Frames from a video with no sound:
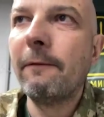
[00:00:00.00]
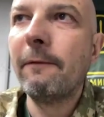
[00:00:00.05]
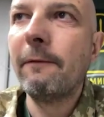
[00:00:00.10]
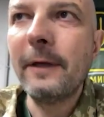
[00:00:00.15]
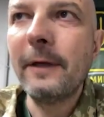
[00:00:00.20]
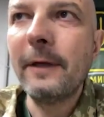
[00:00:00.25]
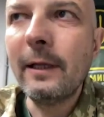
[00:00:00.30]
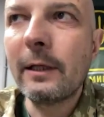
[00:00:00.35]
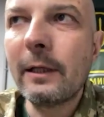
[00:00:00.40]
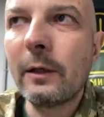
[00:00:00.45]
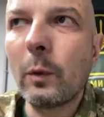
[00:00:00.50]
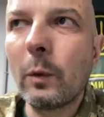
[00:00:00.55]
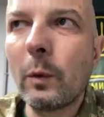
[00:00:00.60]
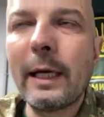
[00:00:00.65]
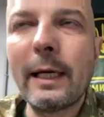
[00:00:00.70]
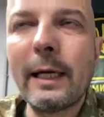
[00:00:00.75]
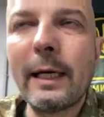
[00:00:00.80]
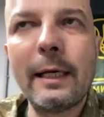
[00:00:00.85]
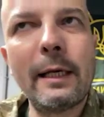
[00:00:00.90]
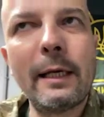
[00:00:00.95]
feel it, we
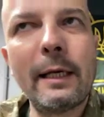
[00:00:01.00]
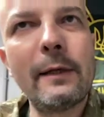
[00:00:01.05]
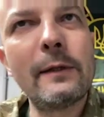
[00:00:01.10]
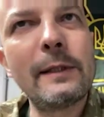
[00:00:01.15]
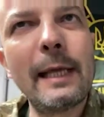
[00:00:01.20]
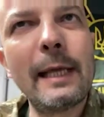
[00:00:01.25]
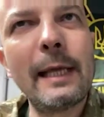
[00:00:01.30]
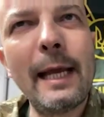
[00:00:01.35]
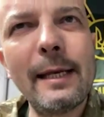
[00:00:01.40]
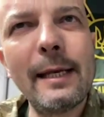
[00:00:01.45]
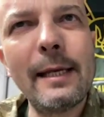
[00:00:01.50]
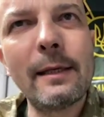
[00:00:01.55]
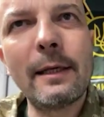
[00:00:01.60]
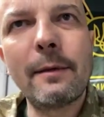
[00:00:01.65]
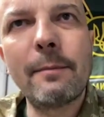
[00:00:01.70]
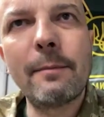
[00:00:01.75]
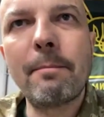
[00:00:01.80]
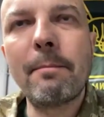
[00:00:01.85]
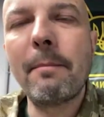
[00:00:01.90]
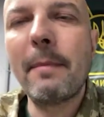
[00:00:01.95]
can understand it
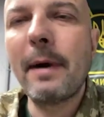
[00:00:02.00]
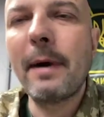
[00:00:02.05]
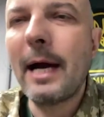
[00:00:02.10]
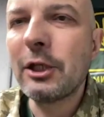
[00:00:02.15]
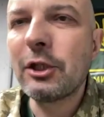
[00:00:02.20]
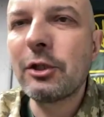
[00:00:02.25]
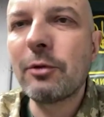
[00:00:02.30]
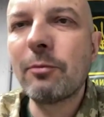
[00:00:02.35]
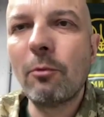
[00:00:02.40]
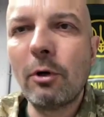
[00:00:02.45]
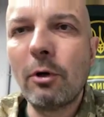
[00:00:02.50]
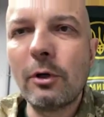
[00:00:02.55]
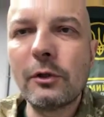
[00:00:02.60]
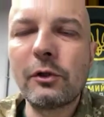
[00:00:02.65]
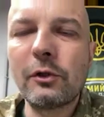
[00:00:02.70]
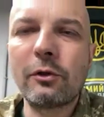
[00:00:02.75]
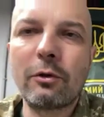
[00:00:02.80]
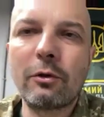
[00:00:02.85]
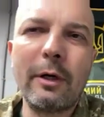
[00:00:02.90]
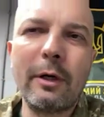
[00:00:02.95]
much more
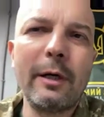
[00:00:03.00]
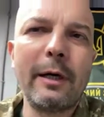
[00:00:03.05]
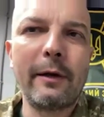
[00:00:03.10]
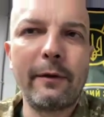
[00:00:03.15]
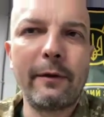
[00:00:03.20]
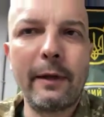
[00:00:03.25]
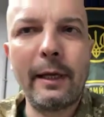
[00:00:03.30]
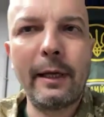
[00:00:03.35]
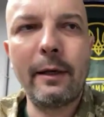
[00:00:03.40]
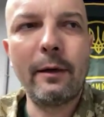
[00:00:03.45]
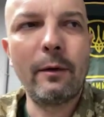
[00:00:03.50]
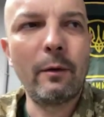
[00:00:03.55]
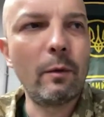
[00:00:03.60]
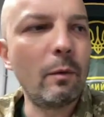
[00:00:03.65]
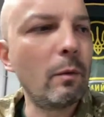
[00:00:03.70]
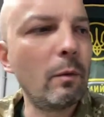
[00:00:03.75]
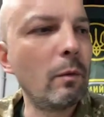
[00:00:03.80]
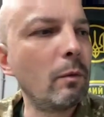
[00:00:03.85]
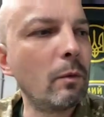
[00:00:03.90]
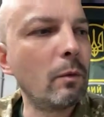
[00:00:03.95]
stronger than
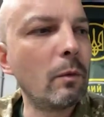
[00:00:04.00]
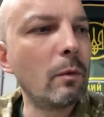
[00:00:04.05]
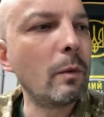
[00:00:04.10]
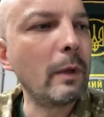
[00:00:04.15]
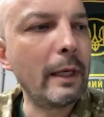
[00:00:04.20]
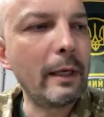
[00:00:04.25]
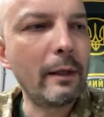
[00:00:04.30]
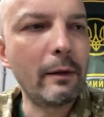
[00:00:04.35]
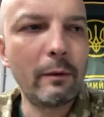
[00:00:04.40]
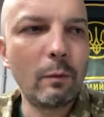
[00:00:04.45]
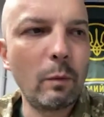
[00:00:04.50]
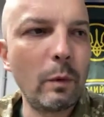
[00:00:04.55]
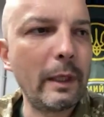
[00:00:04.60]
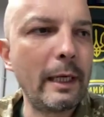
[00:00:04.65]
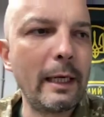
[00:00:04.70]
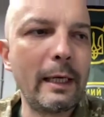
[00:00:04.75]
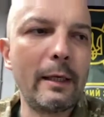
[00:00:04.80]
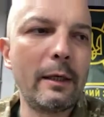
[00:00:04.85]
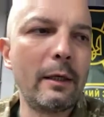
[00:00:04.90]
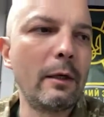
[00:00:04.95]
when we
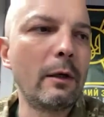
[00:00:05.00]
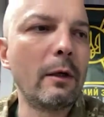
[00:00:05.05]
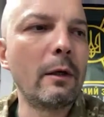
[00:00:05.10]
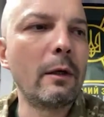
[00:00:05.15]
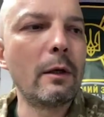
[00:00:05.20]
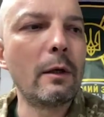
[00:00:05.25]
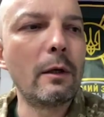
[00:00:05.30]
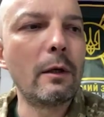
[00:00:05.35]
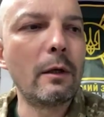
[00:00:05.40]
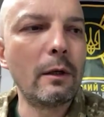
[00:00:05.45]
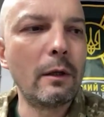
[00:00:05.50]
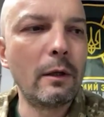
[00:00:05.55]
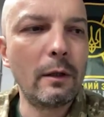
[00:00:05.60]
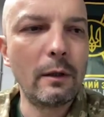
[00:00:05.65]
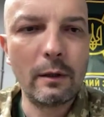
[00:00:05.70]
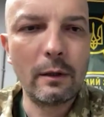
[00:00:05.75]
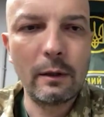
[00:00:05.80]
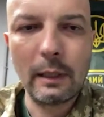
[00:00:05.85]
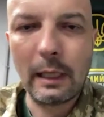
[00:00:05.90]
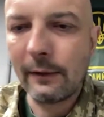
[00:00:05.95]
can
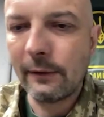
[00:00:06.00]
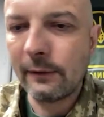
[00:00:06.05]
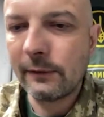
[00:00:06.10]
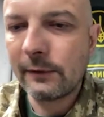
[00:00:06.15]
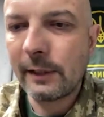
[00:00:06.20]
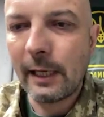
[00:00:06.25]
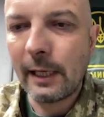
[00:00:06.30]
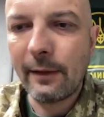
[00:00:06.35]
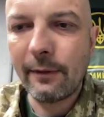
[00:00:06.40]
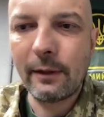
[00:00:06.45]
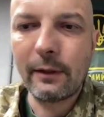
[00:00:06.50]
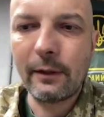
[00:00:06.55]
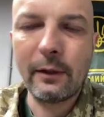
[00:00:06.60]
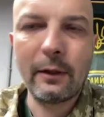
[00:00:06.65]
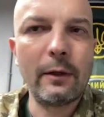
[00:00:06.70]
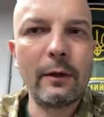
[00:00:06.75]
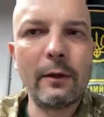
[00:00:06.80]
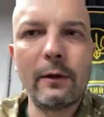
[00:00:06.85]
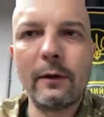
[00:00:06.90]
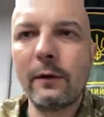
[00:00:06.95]
uh, understand that
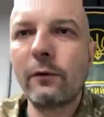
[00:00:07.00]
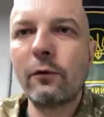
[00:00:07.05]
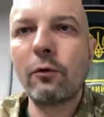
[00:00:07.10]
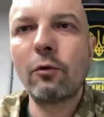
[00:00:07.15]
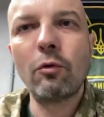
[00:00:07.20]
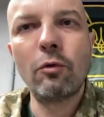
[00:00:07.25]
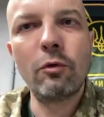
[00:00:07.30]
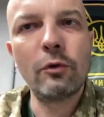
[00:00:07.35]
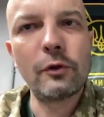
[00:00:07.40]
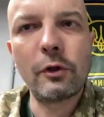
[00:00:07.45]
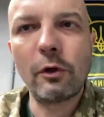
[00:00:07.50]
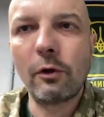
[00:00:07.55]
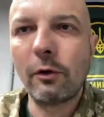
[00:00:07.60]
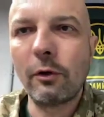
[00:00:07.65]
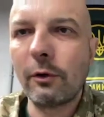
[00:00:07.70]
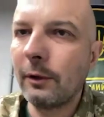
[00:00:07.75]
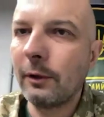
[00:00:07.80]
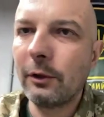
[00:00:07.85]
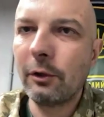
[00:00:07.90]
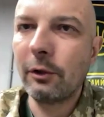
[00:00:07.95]
in schools
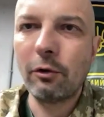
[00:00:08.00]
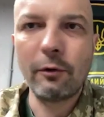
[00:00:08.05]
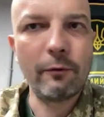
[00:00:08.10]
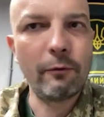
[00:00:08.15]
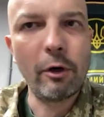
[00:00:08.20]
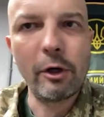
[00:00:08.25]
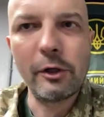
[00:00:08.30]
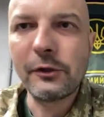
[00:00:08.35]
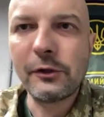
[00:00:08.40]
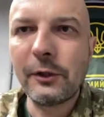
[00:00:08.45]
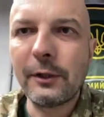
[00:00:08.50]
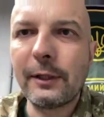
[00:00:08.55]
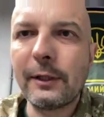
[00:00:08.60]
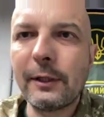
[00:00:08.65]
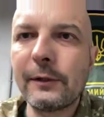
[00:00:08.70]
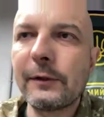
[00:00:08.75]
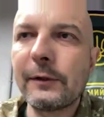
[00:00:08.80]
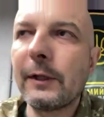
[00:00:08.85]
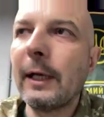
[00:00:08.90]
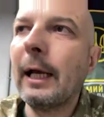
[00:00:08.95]
or
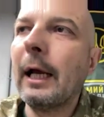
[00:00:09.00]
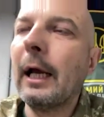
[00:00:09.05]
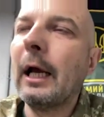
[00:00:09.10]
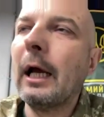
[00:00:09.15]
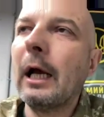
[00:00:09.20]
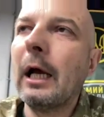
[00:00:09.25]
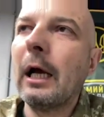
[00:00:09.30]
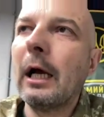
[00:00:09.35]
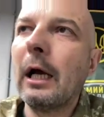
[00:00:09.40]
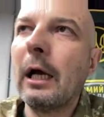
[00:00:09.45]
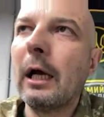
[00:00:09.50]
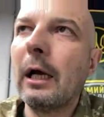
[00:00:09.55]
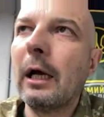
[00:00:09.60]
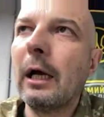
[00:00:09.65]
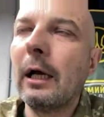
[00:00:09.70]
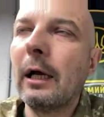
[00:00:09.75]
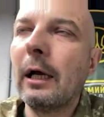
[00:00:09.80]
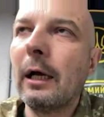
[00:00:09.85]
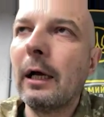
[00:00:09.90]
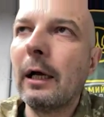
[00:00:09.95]
universities.
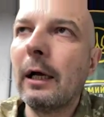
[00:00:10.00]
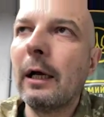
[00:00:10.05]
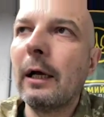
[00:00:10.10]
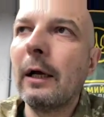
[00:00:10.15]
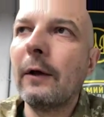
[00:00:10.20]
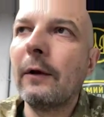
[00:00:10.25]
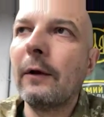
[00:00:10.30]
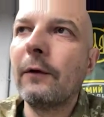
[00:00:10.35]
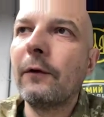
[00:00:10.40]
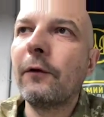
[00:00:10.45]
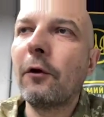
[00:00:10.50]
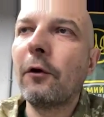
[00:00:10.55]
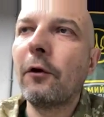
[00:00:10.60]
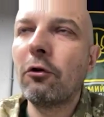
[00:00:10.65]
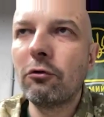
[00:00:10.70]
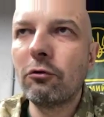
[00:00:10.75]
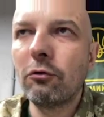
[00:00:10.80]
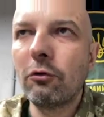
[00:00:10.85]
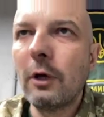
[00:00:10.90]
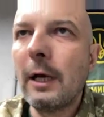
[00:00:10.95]
Uh,
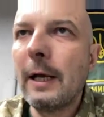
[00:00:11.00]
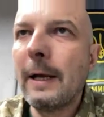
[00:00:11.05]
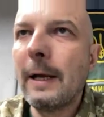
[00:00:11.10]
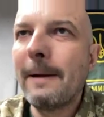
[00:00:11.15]
so,